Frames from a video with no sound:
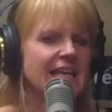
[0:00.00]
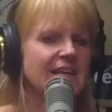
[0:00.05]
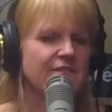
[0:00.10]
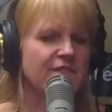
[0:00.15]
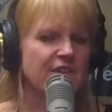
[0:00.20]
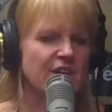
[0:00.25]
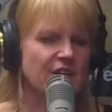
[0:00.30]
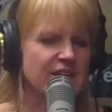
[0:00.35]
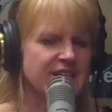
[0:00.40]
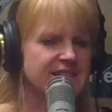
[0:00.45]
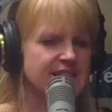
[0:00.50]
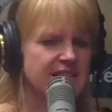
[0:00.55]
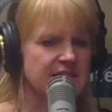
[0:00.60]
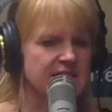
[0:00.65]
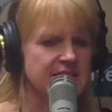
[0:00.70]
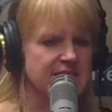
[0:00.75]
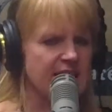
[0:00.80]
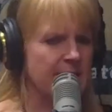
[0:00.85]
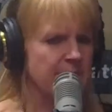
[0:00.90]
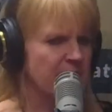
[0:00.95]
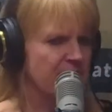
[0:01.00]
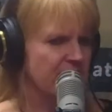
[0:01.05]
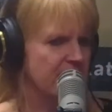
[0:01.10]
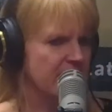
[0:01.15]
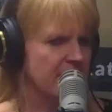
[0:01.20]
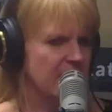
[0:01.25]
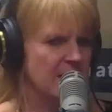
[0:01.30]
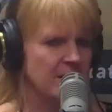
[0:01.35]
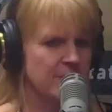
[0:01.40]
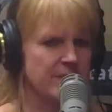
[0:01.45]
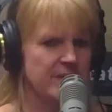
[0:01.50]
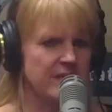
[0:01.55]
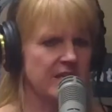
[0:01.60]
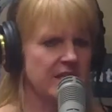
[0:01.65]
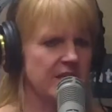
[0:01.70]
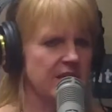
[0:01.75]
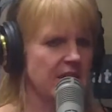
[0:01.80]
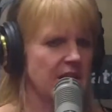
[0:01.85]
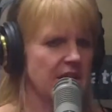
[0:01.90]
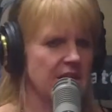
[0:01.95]
It varies on the type of claim
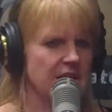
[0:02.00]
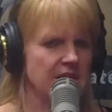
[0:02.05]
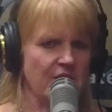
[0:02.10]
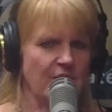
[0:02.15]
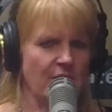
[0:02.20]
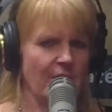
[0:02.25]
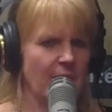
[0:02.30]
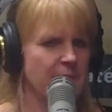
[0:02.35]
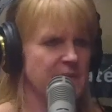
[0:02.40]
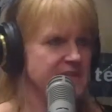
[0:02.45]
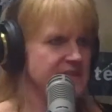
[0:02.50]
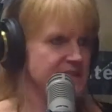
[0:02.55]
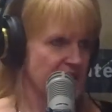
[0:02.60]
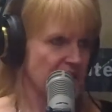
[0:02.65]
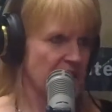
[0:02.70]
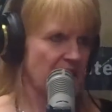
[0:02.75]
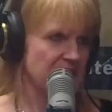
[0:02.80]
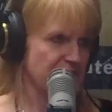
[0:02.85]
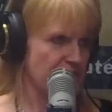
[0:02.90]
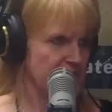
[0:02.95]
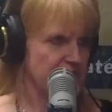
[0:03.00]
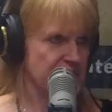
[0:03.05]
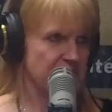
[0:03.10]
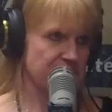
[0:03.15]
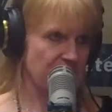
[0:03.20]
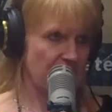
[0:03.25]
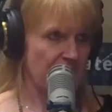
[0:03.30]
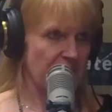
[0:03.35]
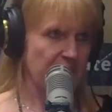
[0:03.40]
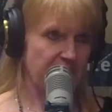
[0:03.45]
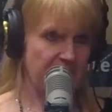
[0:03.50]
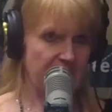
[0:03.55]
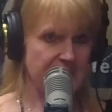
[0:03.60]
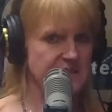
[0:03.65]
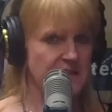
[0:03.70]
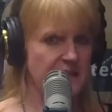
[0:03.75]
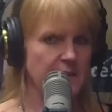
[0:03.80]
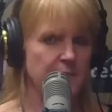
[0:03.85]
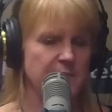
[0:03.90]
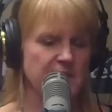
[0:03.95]
and how busy the contractors are at that
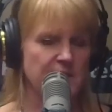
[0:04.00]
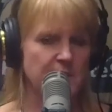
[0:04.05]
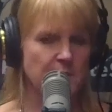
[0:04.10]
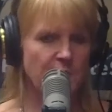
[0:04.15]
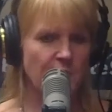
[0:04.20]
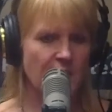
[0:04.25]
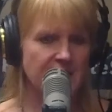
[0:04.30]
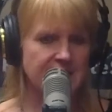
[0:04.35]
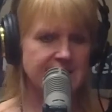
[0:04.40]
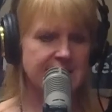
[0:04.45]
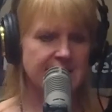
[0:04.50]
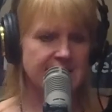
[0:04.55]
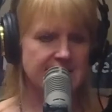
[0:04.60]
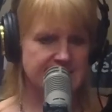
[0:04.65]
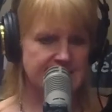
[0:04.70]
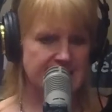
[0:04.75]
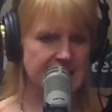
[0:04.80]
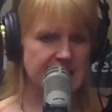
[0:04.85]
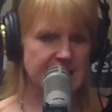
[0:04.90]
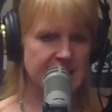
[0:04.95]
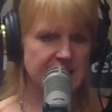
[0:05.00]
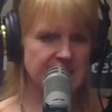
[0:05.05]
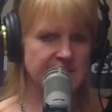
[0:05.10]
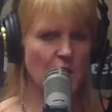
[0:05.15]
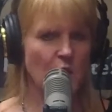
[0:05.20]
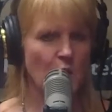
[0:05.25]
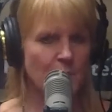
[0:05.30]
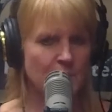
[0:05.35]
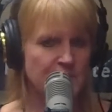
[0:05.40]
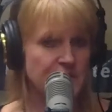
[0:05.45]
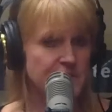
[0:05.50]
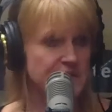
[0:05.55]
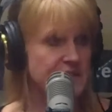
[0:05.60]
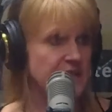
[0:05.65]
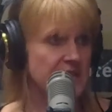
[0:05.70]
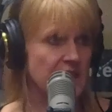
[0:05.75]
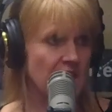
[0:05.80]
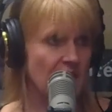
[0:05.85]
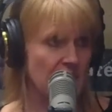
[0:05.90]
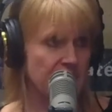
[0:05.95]
time. But the process is the homeowner's
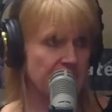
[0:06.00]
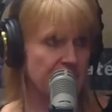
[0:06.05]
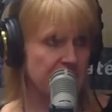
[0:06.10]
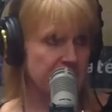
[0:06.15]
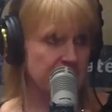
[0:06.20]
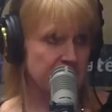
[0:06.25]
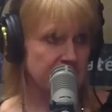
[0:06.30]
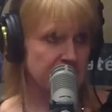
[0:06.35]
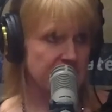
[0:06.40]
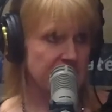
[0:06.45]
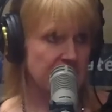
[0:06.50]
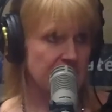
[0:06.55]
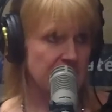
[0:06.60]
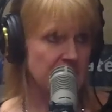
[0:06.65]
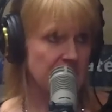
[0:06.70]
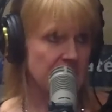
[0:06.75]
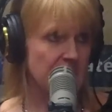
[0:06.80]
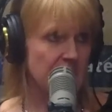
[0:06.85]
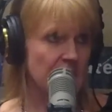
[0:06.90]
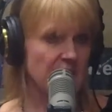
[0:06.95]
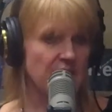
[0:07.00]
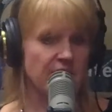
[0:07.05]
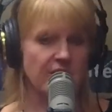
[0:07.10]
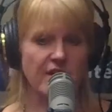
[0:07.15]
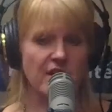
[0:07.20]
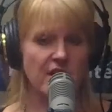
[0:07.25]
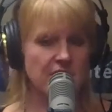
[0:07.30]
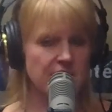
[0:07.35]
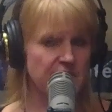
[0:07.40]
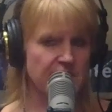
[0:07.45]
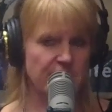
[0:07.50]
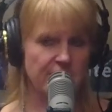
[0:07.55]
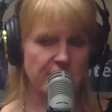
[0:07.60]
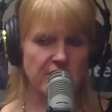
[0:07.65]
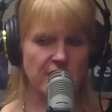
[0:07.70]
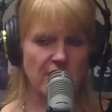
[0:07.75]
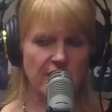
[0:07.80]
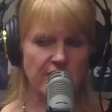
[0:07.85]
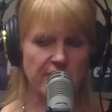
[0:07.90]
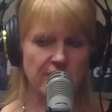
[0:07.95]
going to call our company. They're
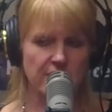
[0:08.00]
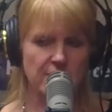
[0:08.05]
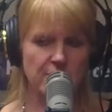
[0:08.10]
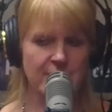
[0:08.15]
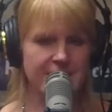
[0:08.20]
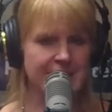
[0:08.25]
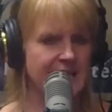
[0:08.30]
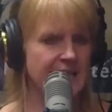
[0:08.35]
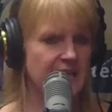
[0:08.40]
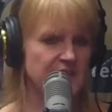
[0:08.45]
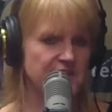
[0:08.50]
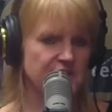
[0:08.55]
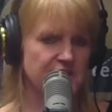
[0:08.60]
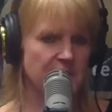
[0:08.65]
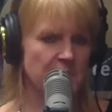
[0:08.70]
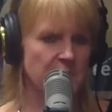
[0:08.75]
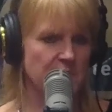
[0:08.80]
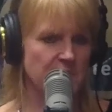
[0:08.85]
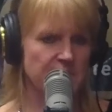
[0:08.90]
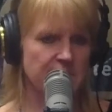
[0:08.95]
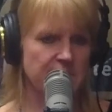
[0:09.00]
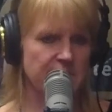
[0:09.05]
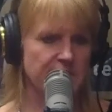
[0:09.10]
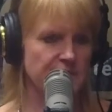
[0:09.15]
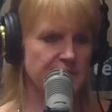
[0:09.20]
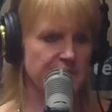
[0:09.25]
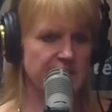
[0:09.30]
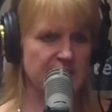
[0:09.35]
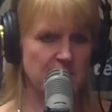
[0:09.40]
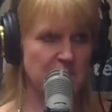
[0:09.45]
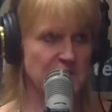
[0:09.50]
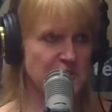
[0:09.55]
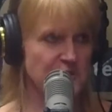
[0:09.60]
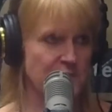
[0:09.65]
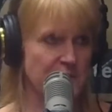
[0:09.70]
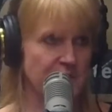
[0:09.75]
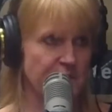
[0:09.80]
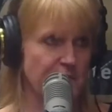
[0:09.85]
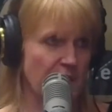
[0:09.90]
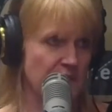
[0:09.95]
called the 1-800 number. They're available
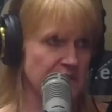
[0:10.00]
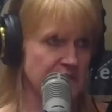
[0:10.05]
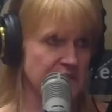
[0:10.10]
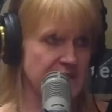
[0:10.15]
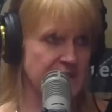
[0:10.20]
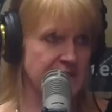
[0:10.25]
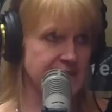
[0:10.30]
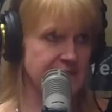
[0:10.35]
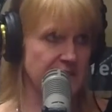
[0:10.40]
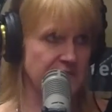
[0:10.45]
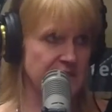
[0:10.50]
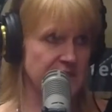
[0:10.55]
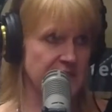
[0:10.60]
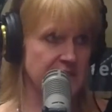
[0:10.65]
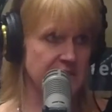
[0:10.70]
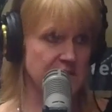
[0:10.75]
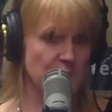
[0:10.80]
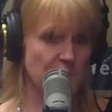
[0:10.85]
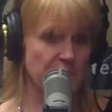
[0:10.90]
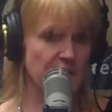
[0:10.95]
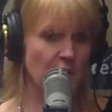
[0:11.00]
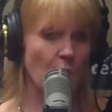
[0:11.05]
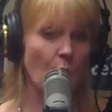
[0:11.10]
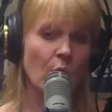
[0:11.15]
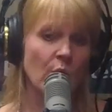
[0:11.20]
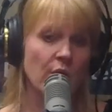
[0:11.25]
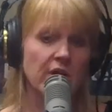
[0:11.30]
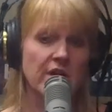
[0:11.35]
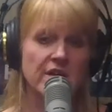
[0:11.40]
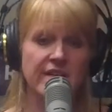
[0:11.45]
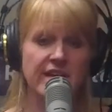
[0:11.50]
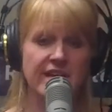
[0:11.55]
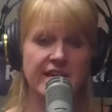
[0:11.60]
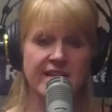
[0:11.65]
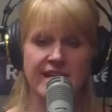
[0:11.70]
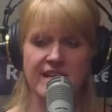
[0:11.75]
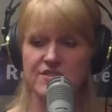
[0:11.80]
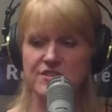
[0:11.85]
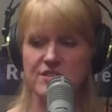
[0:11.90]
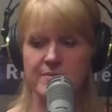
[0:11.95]
24 hours a day, 7 days a week. Or they
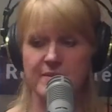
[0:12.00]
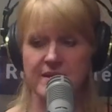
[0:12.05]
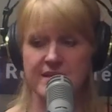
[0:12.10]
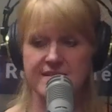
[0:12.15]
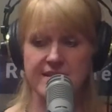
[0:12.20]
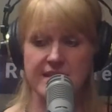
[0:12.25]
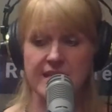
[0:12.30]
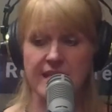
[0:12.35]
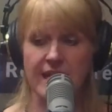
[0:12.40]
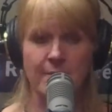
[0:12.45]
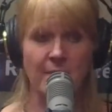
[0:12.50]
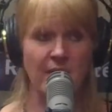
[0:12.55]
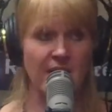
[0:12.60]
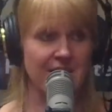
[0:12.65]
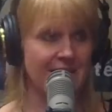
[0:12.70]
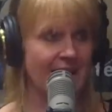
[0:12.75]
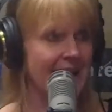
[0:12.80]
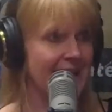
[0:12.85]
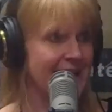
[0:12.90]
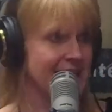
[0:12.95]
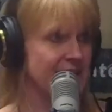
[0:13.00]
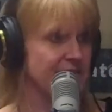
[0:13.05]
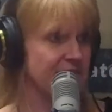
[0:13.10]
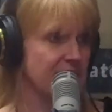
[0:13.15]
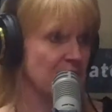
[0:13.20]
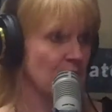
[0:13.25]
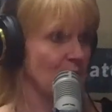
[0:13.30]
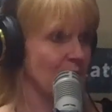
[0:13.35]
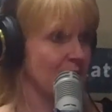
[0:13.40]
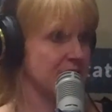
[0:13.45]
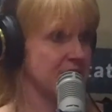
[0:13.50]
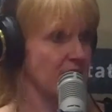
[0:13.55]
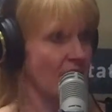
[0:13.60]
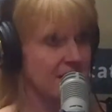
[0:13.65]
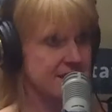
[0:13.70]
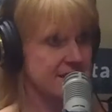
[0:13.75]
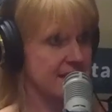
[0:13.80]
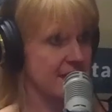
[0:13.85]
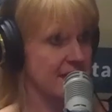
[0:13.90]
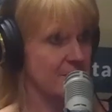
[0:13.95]
can actually place a claim online if they don't want to
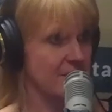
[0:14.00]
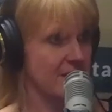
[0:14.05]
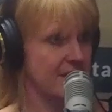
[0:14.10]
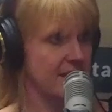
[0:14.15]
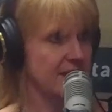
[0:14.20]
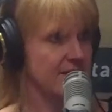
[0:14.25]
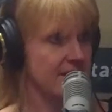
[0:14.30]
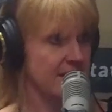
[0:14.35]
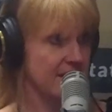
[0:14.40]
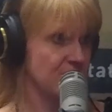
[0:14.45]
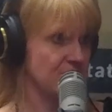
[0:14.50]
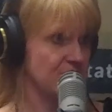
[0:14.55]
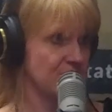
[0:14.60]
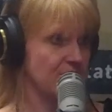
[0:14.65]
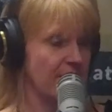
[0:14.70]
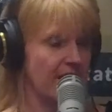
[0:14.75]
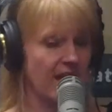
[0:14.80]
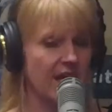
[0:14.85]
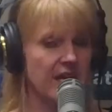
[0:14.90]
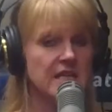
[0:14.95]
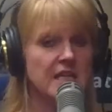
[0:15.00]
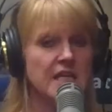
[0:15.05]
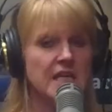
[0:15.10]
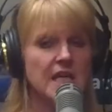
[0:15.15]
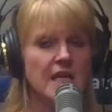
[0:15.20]
talk to anybody. They can do that.